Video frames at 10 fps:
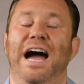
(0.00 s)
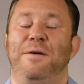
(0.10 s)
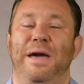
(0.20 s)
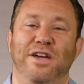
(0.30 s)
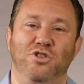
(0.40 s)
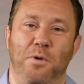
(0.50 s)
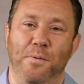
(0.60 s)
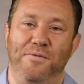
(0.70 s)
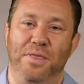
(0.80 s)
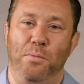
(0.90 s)
Hi, I'm Andrew
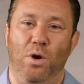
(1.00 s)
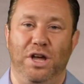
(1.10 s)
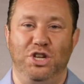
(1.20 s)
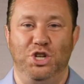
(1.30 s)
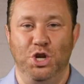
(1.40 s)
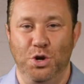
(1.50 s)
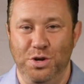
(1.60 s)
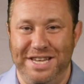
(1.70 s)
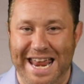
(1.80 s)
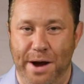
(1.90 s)
Berman from the Mortgage
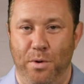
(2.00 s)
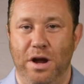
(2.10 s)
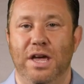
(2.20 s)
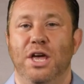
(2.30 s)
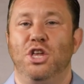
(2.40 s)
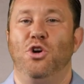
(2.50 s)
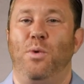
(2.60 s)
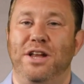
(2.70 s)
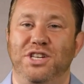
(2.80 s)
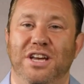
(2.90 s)
News Network.
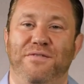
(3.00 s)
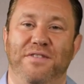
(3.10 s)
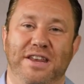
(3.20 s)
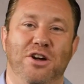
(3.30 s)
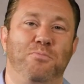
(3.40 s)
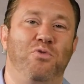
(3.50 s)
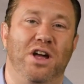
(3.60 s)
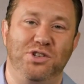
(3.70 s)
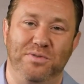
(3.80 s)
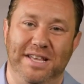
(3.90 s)
You're watching a video
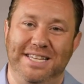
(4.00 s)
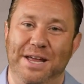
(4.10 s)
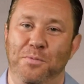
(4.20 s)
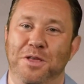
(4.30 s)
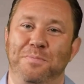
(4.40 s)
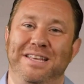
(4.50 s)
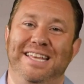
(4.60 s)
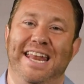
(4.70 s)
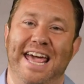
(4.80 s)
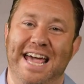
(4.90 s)
press release, and with
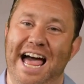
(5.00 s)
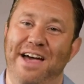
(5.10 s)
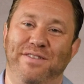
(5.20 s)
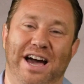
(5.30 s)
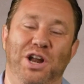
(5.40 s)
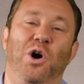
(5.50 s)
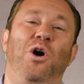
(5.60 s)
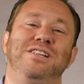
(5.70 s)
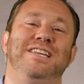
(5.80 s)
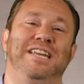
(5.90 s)
me today, I've got
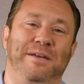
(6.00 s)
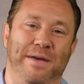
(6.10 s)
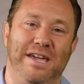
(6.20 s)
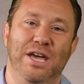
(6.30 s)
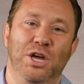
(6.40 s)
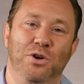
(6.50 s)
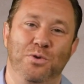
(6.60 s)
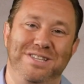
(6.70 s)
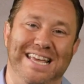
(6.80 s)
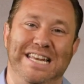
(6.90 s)
Austin Niemiec,
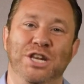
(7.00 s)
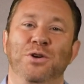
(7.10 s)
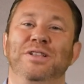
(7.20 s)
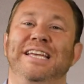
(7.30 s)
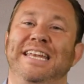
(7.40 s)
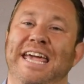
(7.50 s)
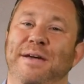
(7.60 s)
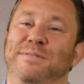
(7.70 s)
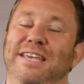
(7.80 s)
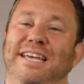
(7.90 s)
who is the newly
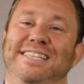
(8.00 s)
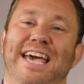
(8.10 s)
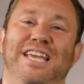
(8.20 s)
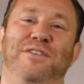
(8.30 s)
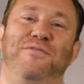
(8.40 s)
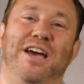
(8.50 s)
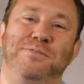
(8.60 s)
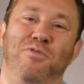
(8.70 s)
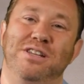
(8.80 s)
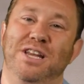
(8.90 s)
named Executive
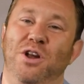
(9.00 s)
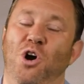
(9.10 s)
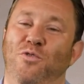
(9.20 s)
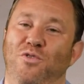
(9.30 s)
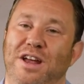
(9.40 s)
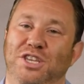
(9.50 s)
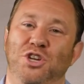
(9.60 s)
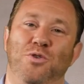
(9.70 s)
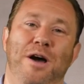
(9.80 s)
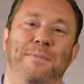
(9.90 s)
Vice President over
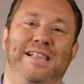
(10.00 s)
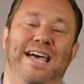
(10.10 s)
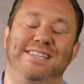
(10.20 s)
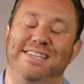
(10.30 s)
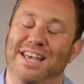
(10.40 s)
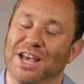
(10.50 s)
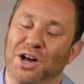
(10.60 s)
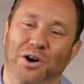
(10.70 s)
at Q M L S.